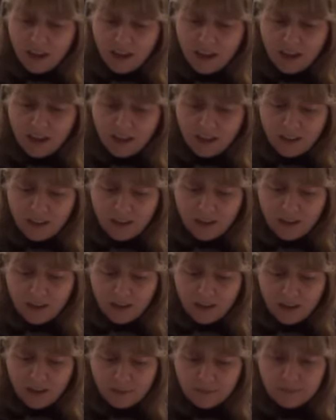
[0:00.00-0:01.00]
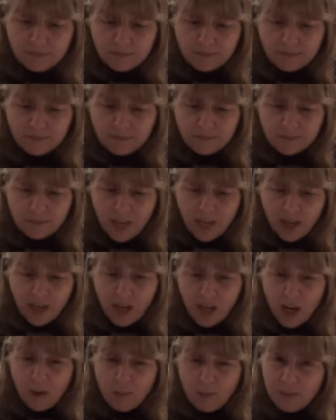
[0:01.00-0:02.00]
And a
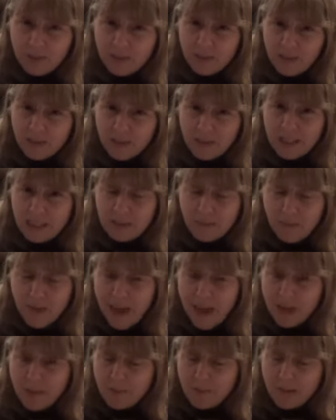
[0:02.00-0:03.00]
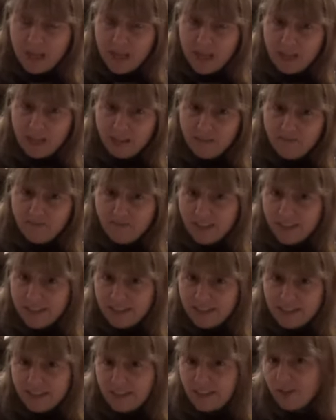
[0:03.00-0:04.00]
couple of these may be
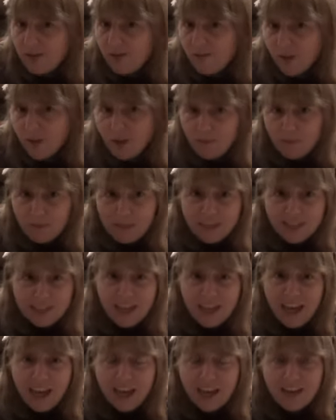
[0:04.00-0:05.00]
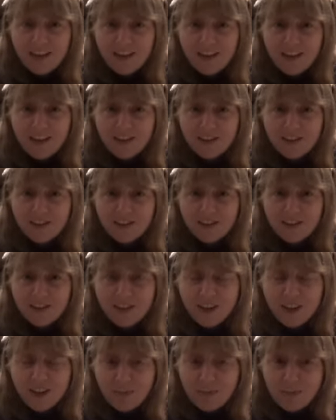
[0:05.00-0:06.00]
things that you've heard me say in other
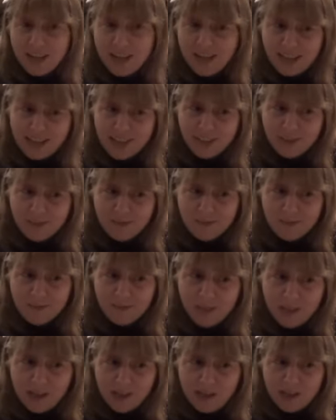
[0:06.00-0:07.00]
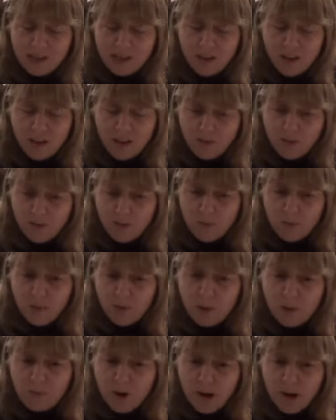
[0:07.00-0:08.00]
media, but for the
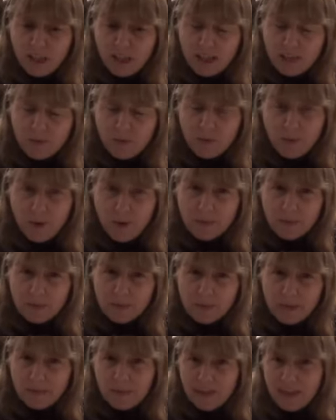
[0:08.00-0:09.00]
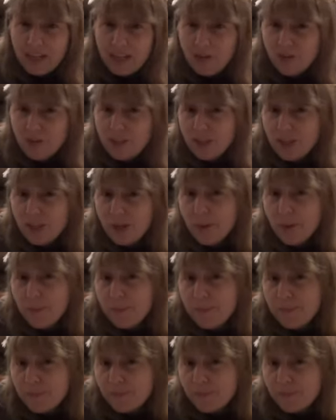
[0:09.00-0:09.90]
most part, these will probably be new to you.